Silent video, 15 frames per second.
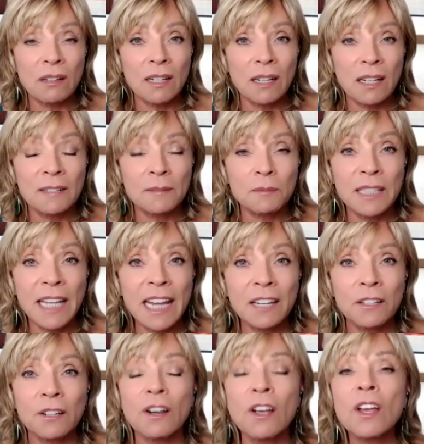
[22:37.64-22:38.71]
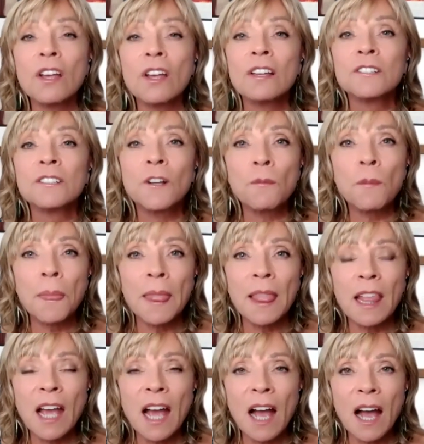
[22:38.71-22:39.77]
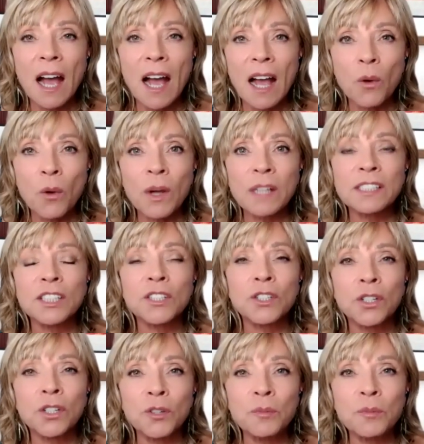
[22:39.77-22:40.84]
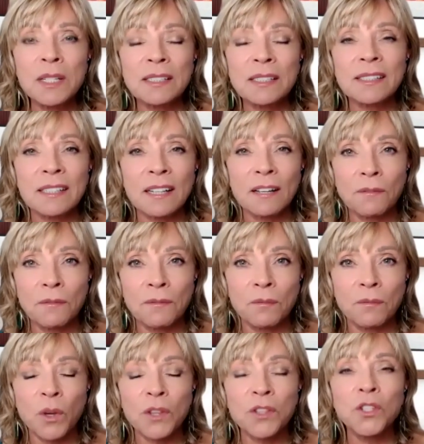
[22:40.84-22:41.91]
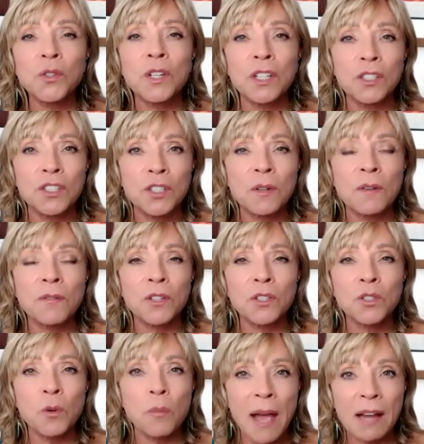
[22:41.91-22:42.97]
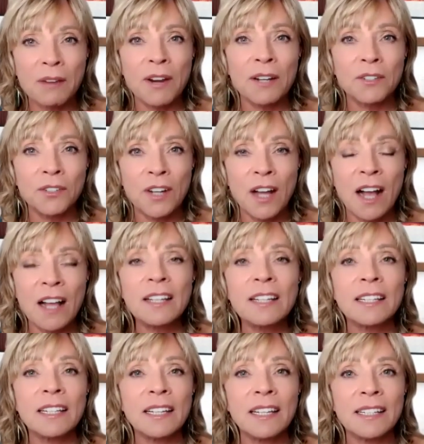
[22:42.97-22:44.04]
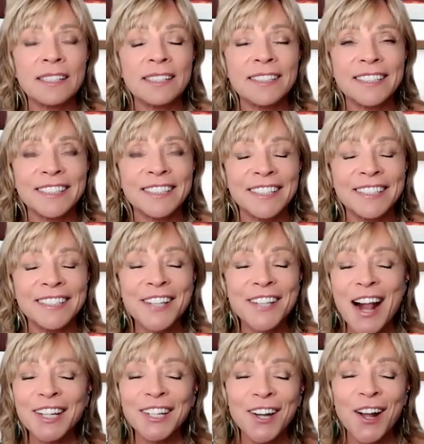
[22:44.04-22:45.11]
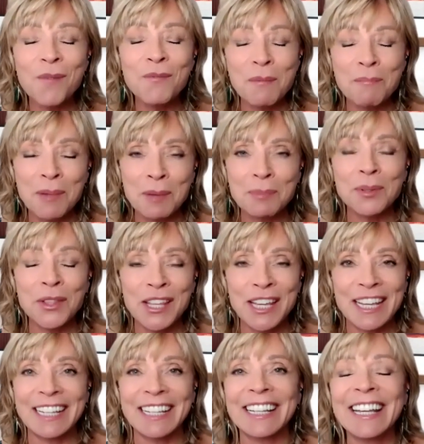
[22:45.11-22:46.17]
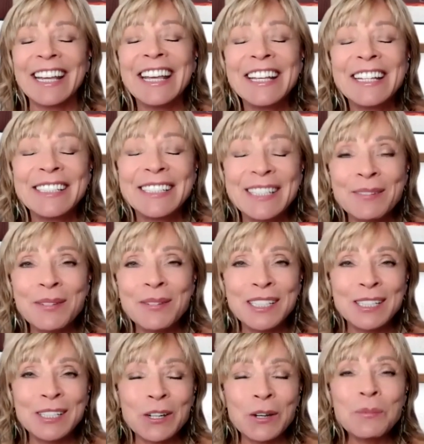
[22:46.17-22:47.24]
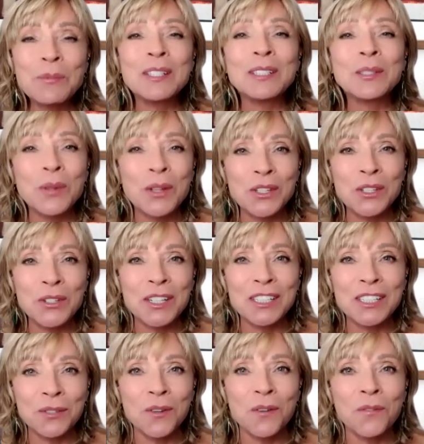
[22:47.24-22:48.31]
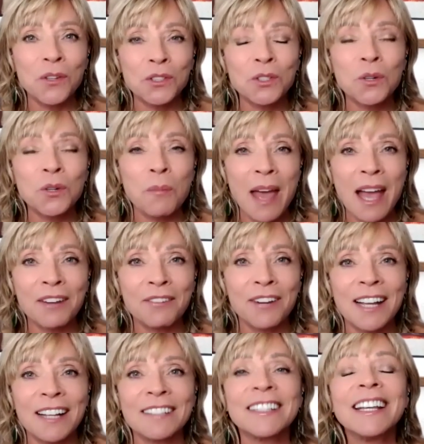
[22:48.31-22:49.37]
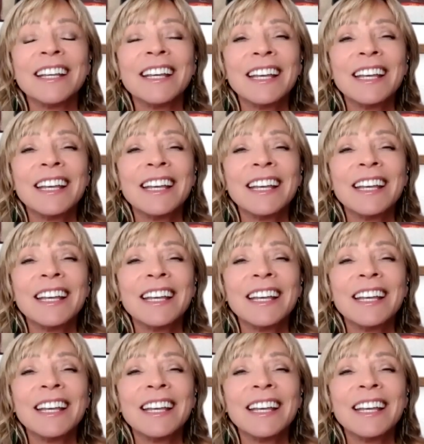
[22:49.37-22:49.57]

um, later. So what determines of whether you can do a virtual background or not is not at all what people think. So what determines whether you can do a virtual background